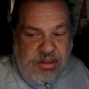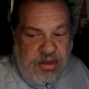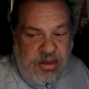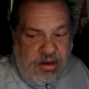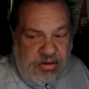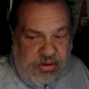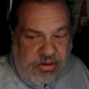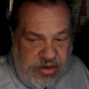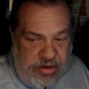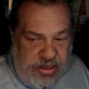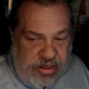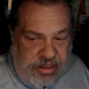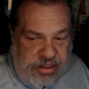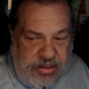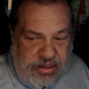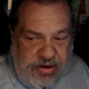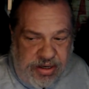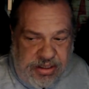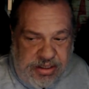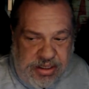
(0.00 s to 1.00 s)
I'm going to
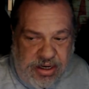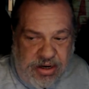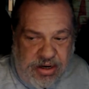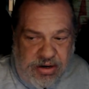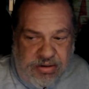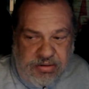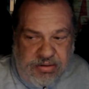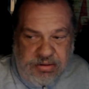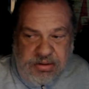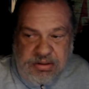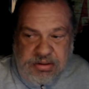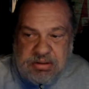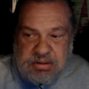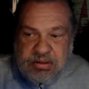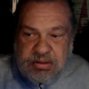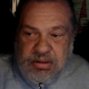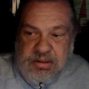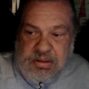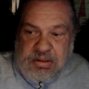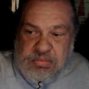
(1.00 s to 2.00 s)
do it though,
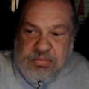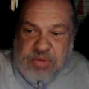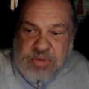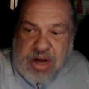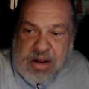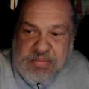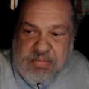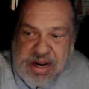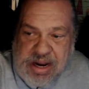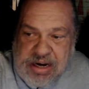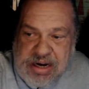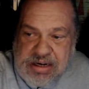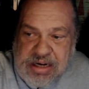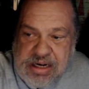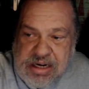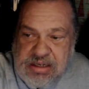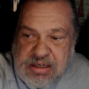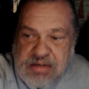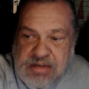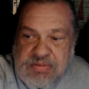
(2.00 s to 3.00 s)
but I may
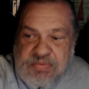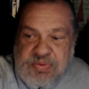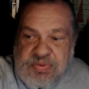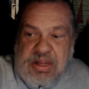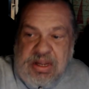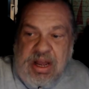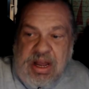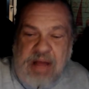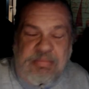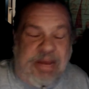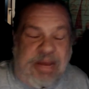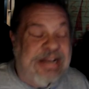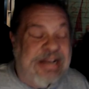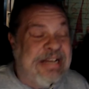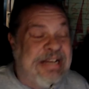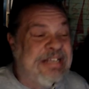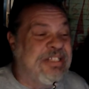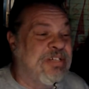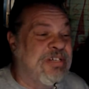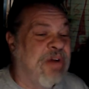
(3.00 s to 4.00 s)

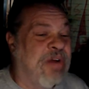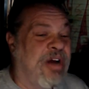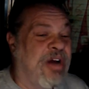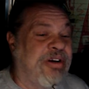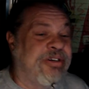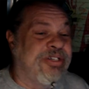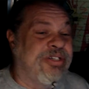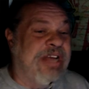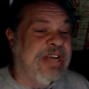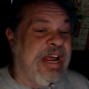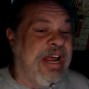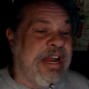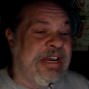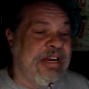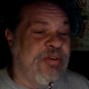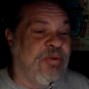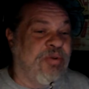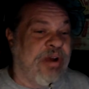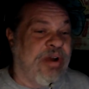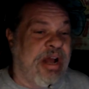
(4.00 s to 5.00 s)
need some
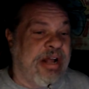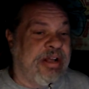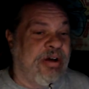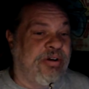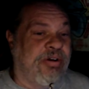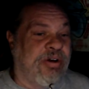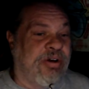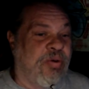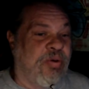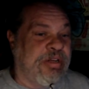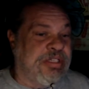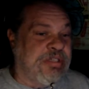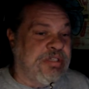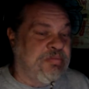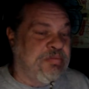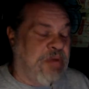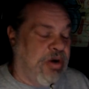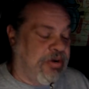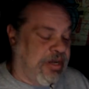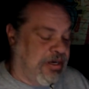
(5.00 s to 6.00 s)
understanding when I go to quit
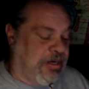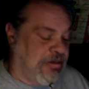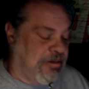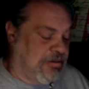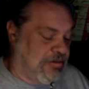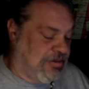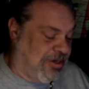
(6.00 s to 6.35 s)
smoking.